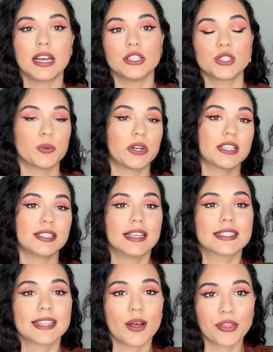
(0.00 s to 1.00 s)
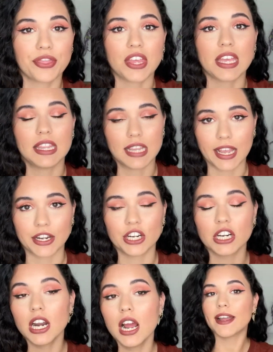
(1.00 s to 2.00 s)
I just wanted to test out the
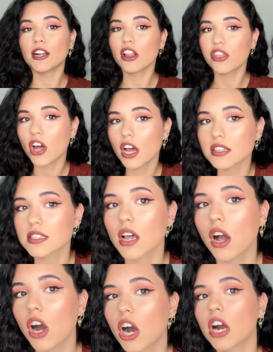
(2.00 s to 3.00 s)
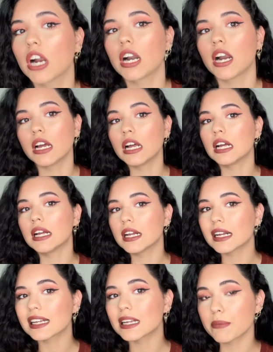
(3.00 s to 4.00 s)
liner. Final thoughts are,
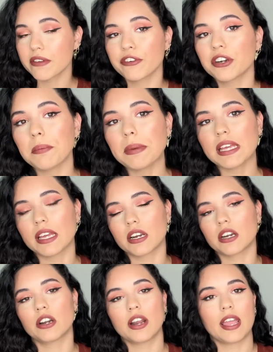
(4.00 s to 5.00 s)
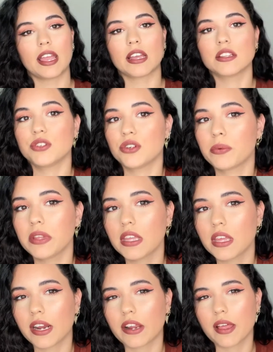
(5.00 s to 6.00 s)
if you're a beginner and you don't really
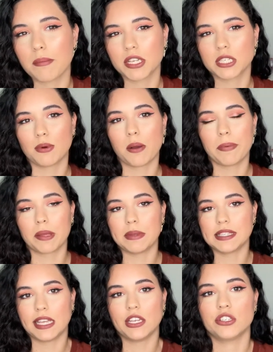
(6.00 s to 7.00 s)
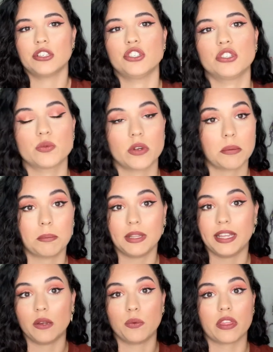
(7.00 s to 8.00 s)
care that much about pigmentation, you just want to
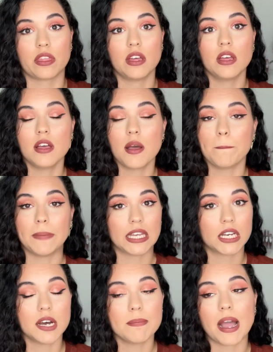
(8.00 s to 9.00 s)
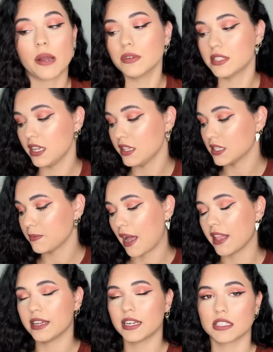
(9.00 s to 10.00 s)
play with makeup, I would say this
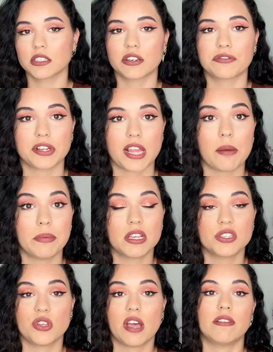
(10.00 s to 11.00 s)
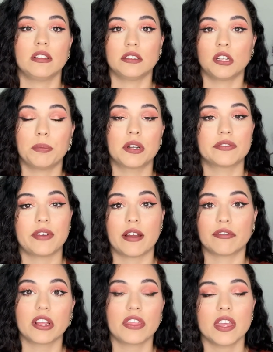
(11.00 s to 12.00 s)
palette is good for that because you have a little bit of
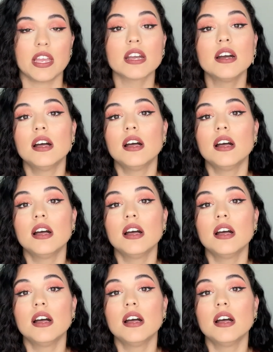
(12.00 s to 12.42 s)
everything.